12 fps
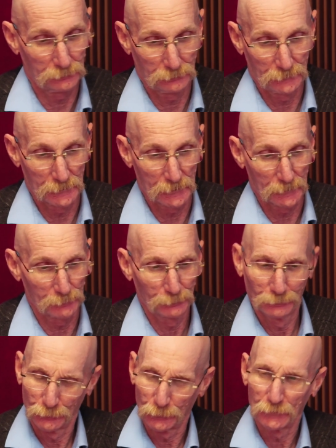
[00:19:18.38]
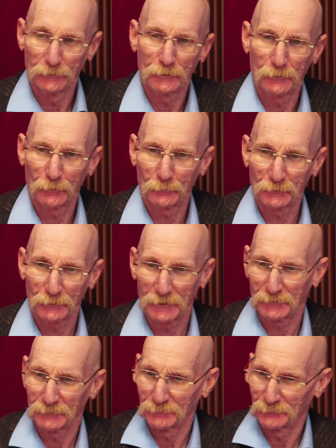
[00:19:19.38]
what do you call them,
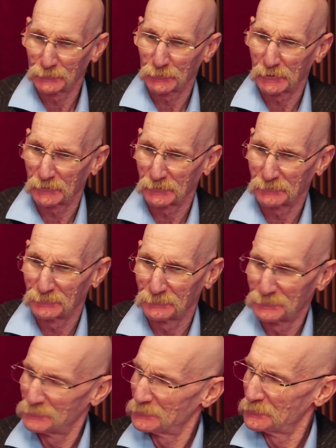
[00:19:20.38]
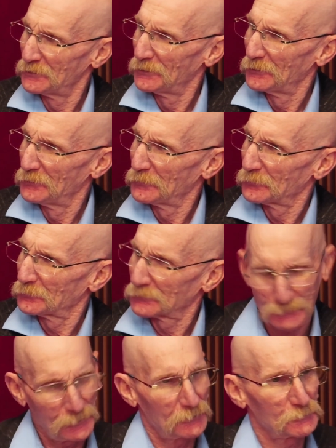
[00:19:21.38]

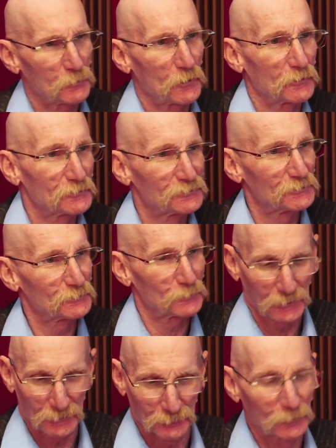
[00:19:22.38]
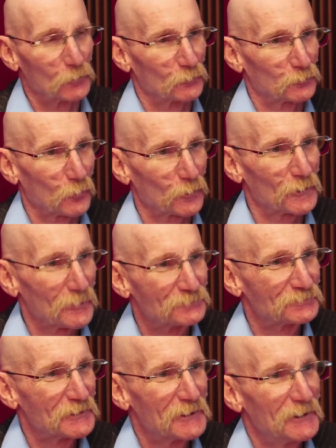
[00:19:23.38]
transpartisans were going to vote for it,
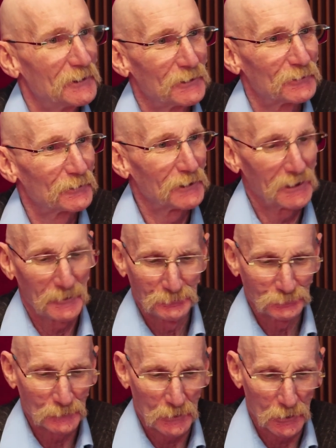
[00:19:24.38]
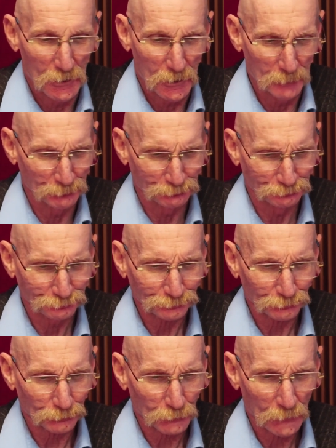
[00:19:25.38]
right?
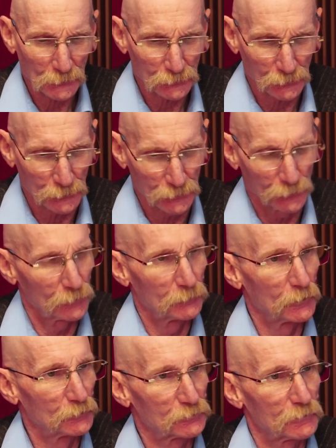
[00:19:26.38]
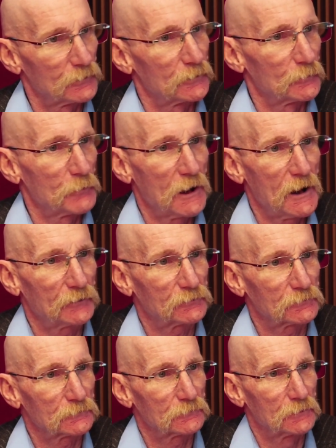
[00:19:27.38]
So you knew the votes were there to pass
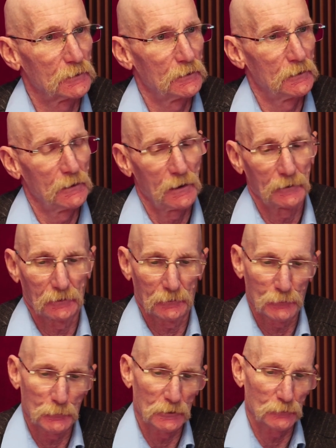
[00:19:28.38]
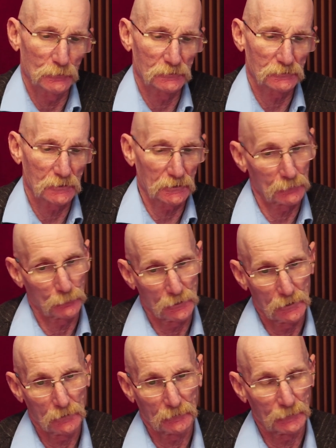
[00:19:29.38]
it. And then everybody was thinking,
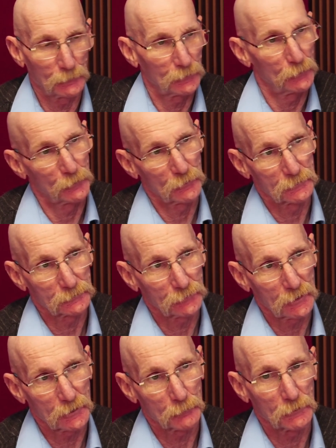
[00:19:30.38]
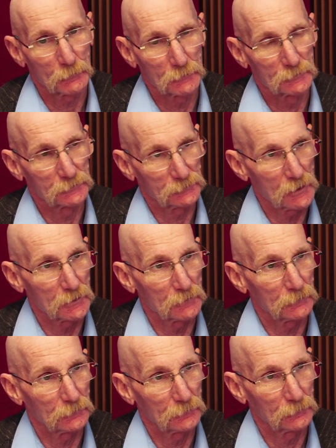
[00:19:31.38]
well, it would go to the Senate. Maybe the Senate,
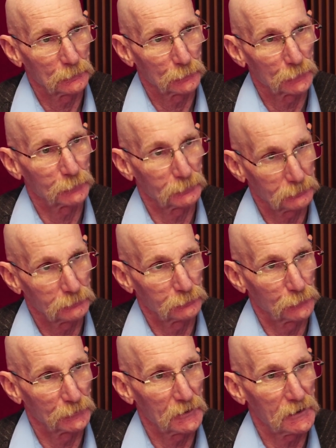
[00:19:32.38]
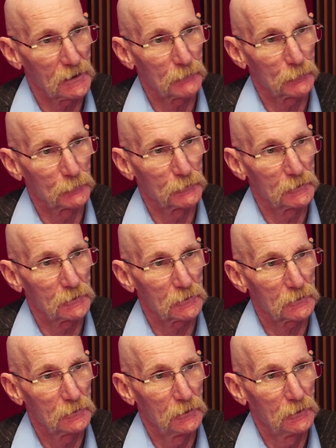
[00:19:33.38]
with what they have over there,